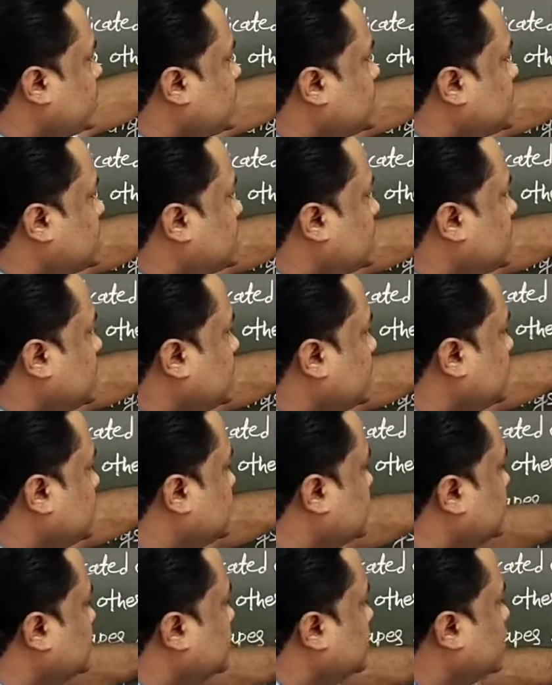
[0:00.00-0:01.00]
the
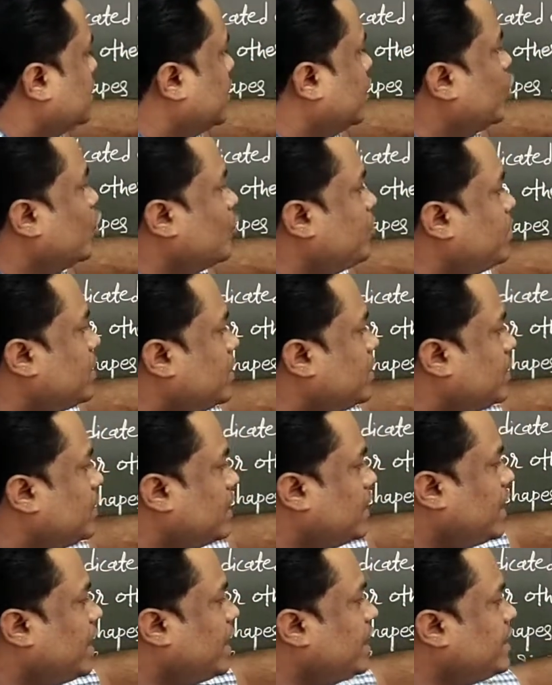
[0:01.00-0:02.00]

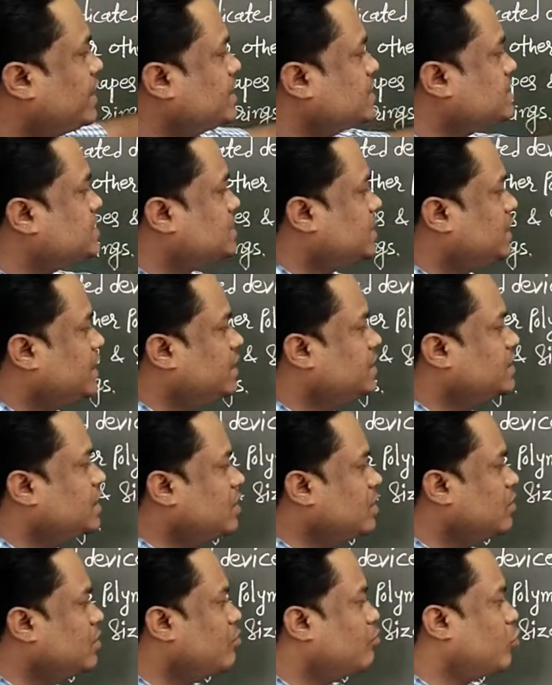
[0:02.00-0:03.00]
loop it is in the
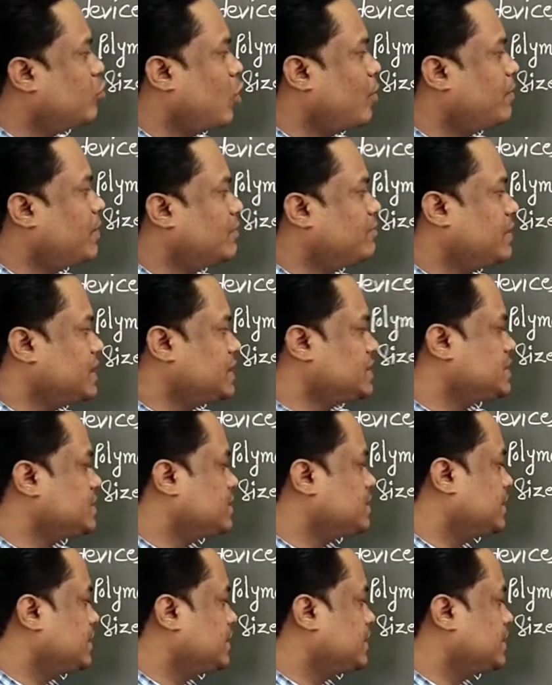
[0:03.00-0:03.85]
proper place.